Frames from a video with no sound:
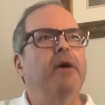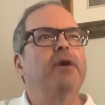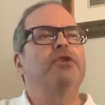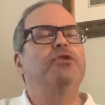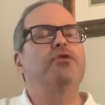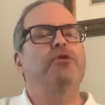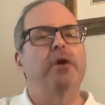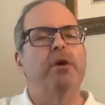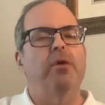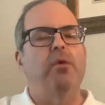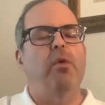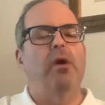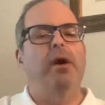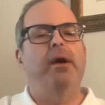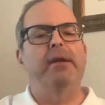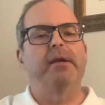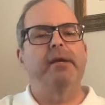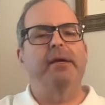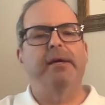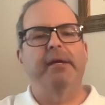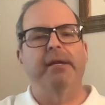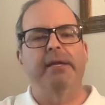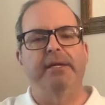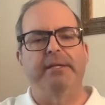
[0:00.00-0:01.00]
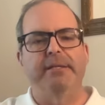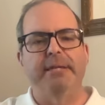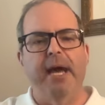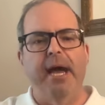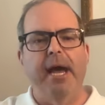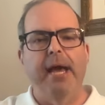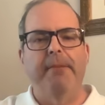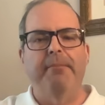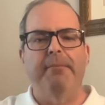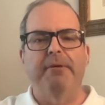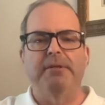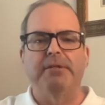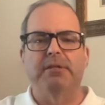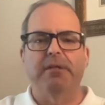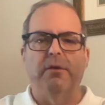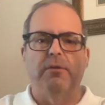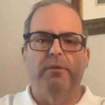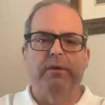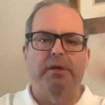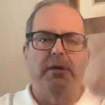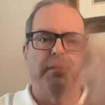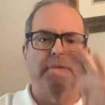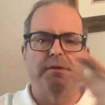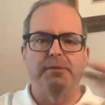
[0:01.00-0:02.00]
doing one at a time is that
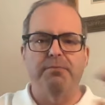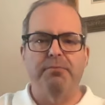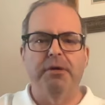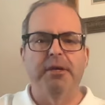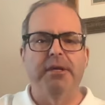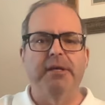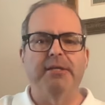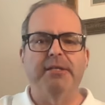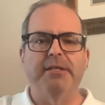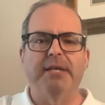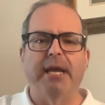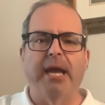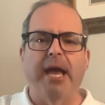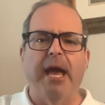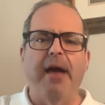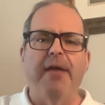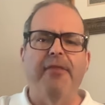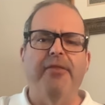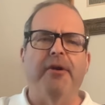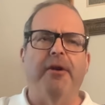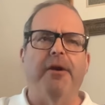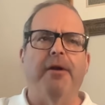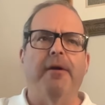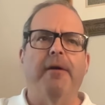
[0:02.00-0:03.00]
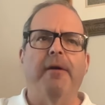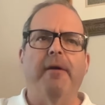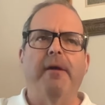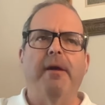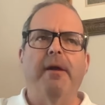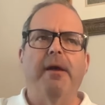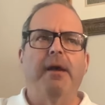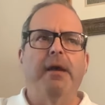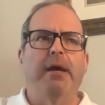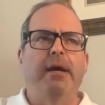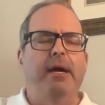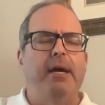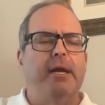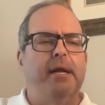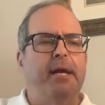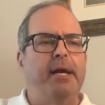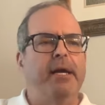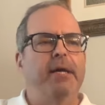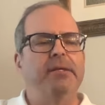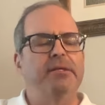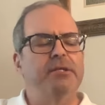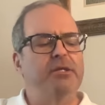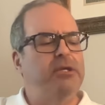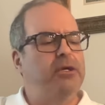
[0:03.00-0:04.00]
when you put it together, it
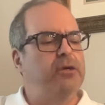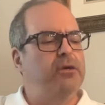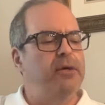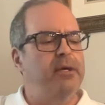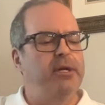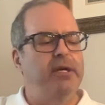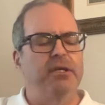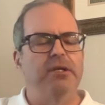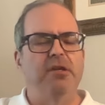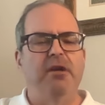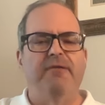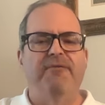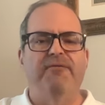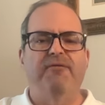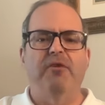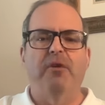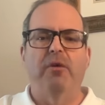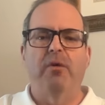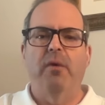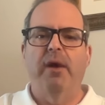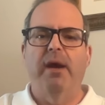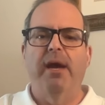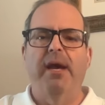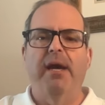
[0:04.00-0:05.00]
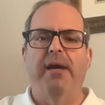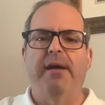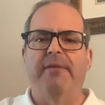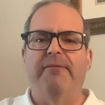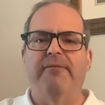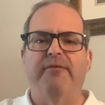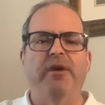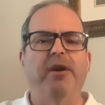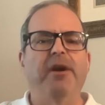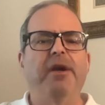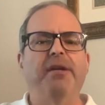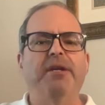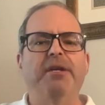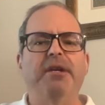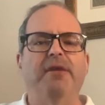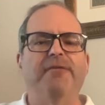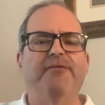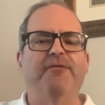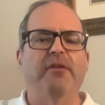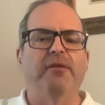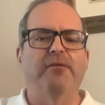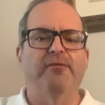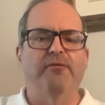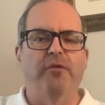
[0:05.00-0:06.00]
hits you in a different way, very
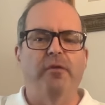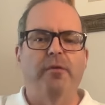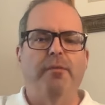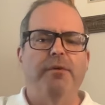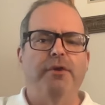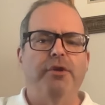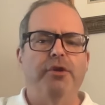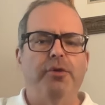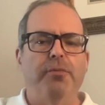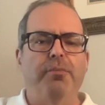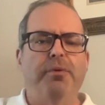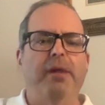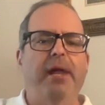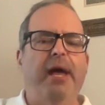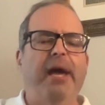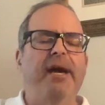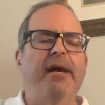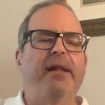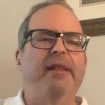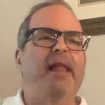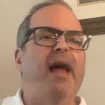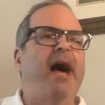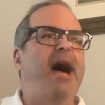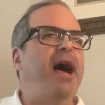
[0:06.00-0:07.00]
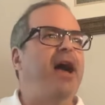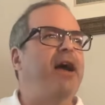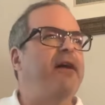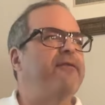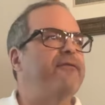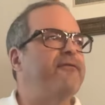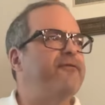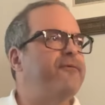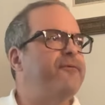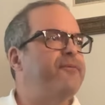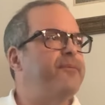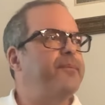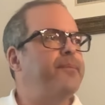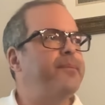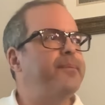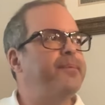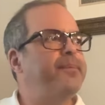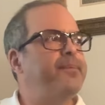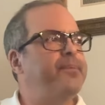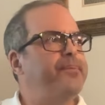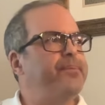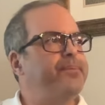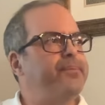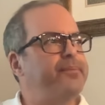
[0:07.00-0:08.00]
different from when you play it live.
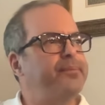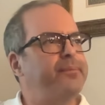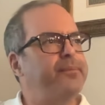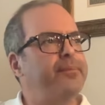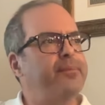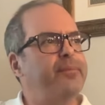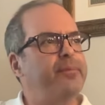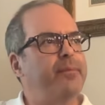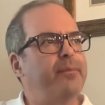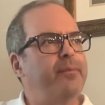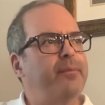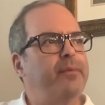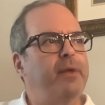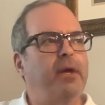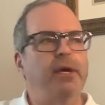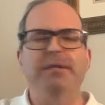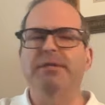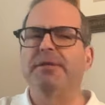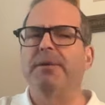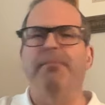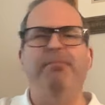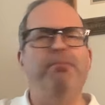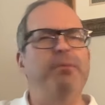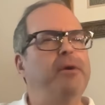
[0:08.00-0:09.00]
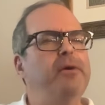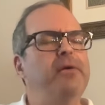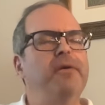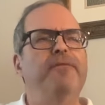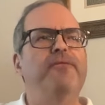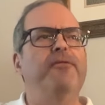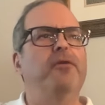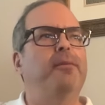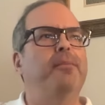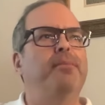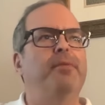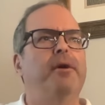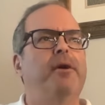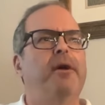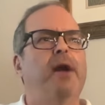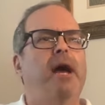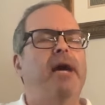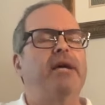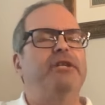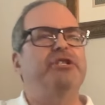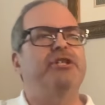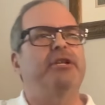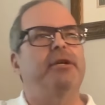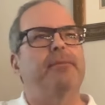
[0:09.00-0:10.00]
It's a beautiful
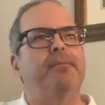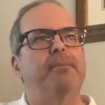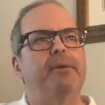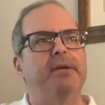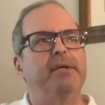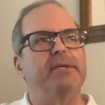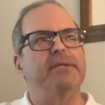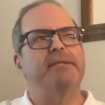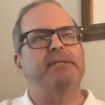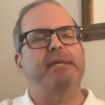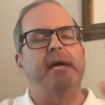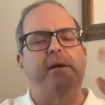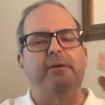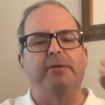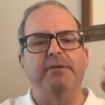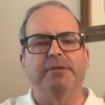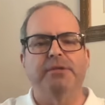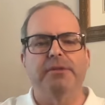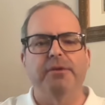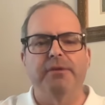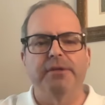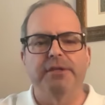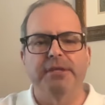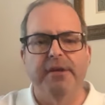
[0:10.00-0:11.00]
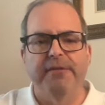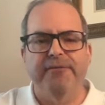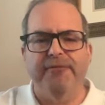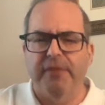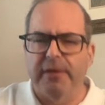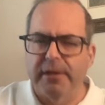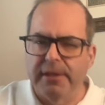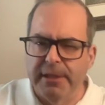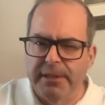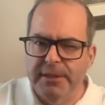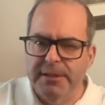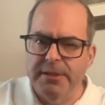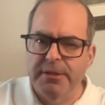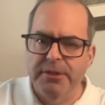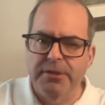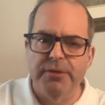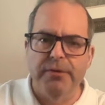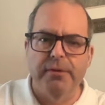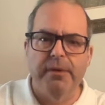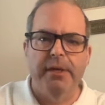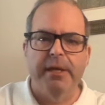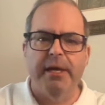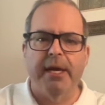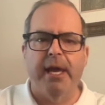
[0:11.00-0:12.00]
progression, but it sounds so different. Listen
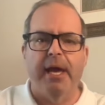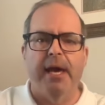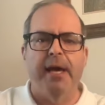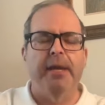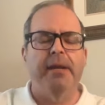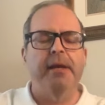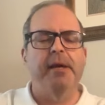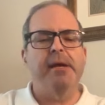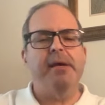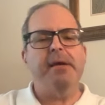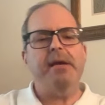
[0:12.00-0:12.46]
to it again